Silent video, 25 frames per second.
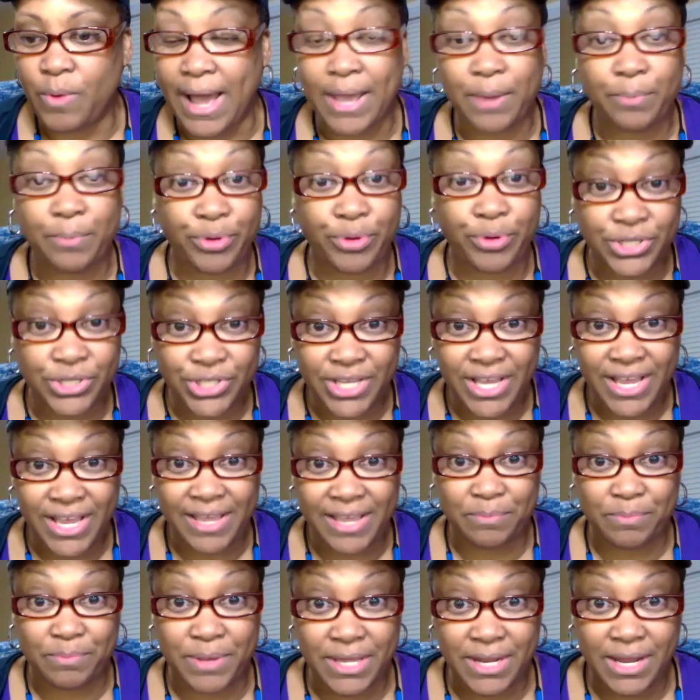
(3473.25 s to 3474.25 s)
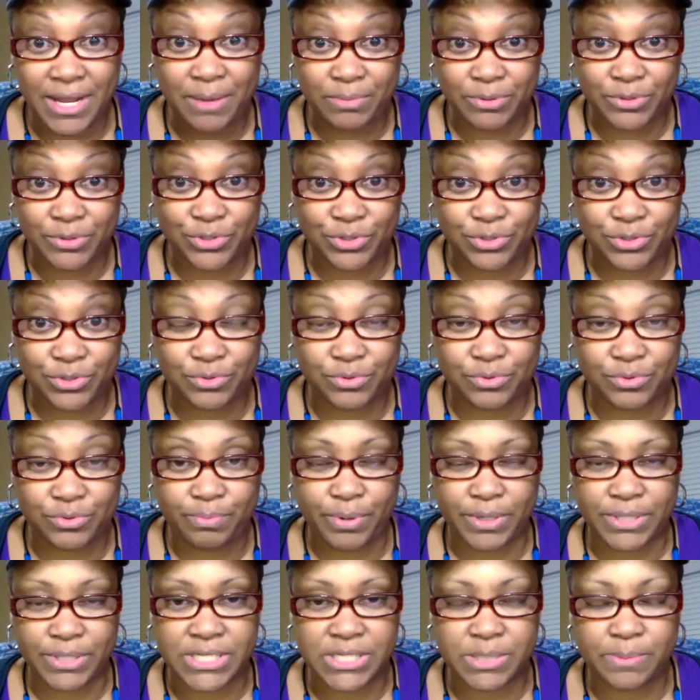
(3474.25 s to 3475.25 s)
I appreciate being able to
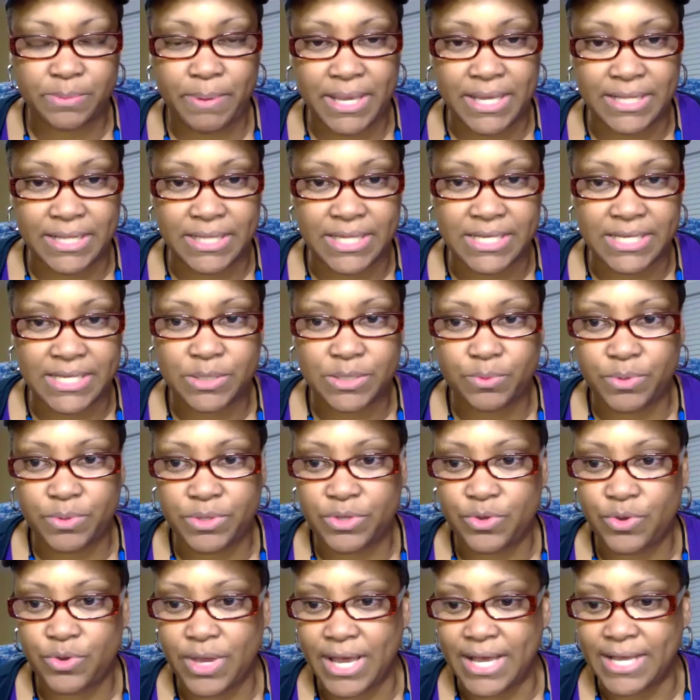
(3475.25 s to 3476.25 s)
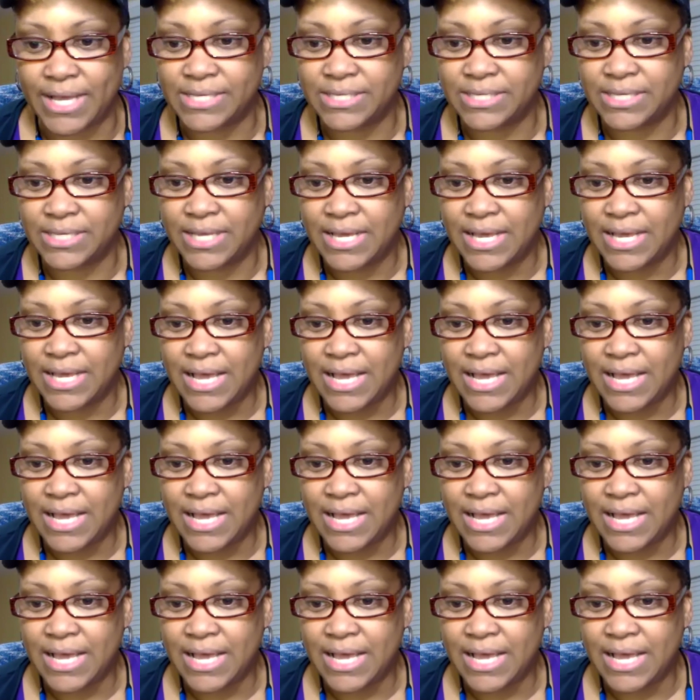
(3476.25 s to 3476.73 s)
participate in this with you guys.